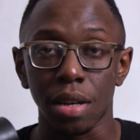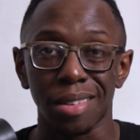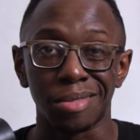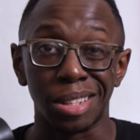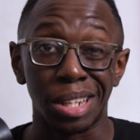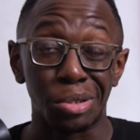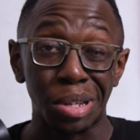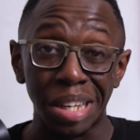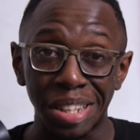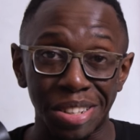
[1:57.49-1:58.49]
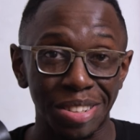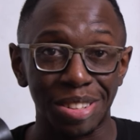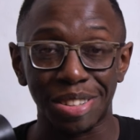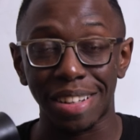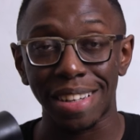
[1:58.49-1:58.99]
the location
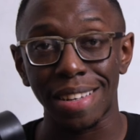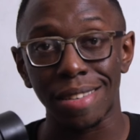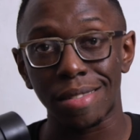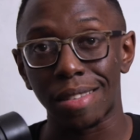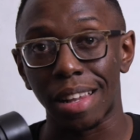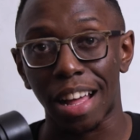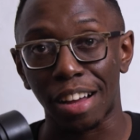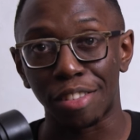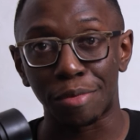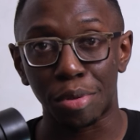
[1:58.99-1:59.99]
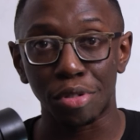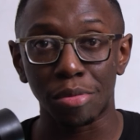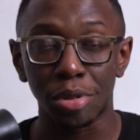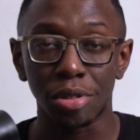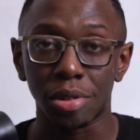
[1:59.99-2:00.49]
choice, the lack of
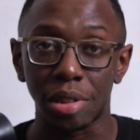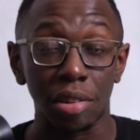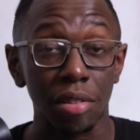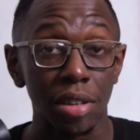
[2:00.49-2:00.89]
promo, and other